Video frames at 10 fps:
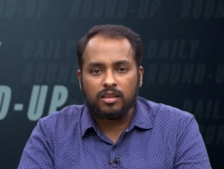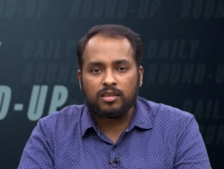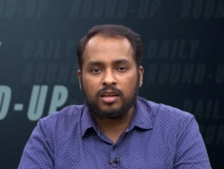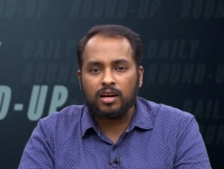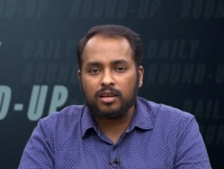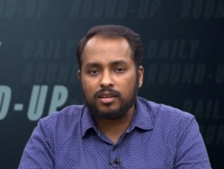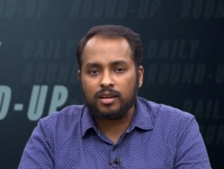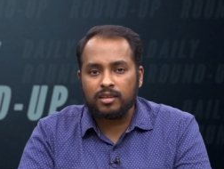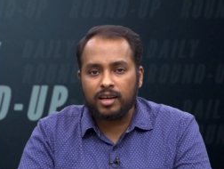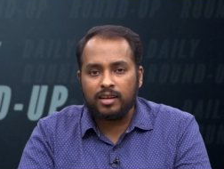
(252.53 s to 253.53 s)

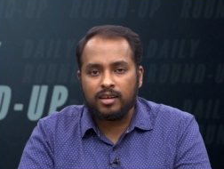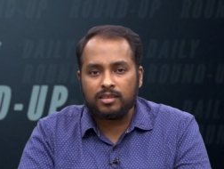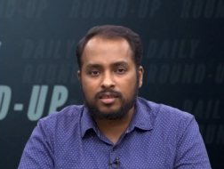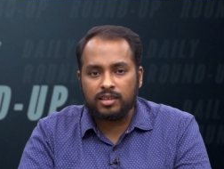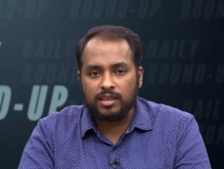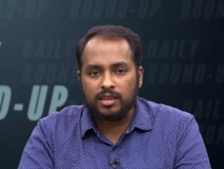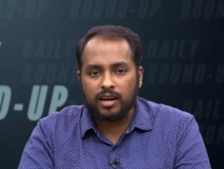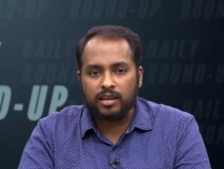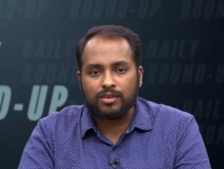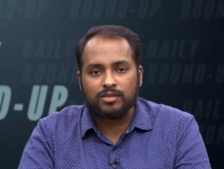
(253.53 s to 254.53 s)
383
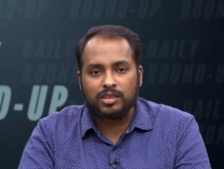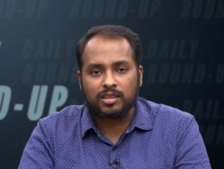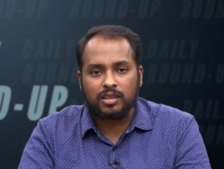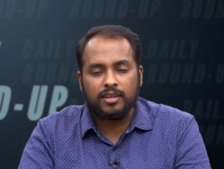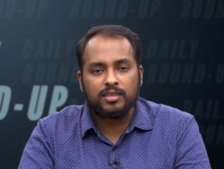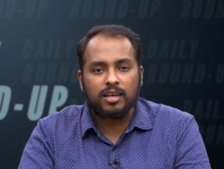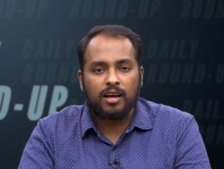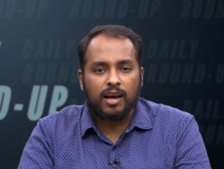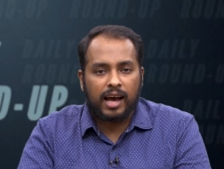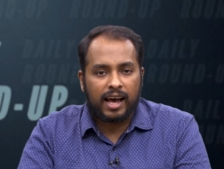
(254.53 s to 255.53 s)
died on streets,
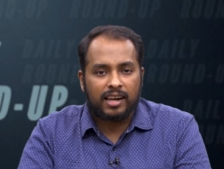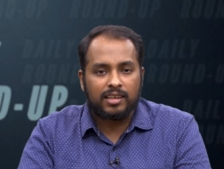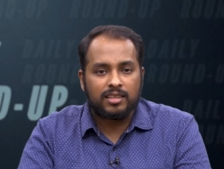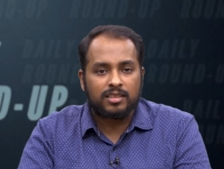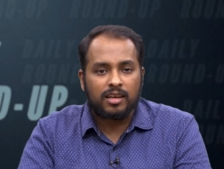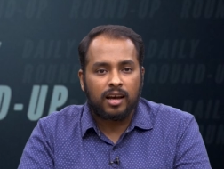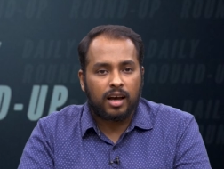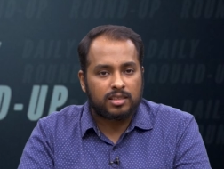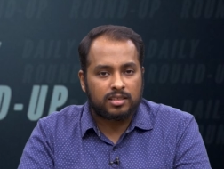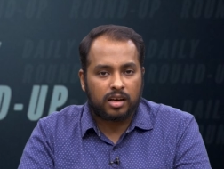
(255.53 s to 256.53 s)
alleys,
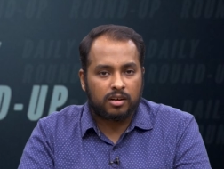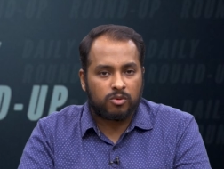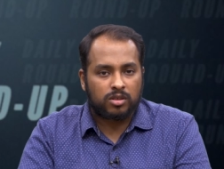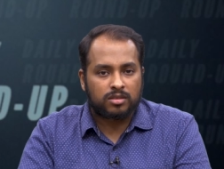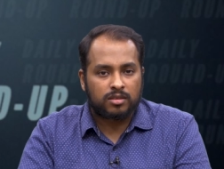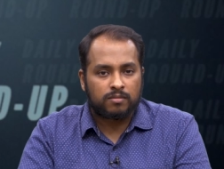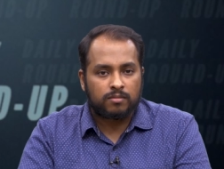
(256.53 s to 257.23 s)
and sidewalks.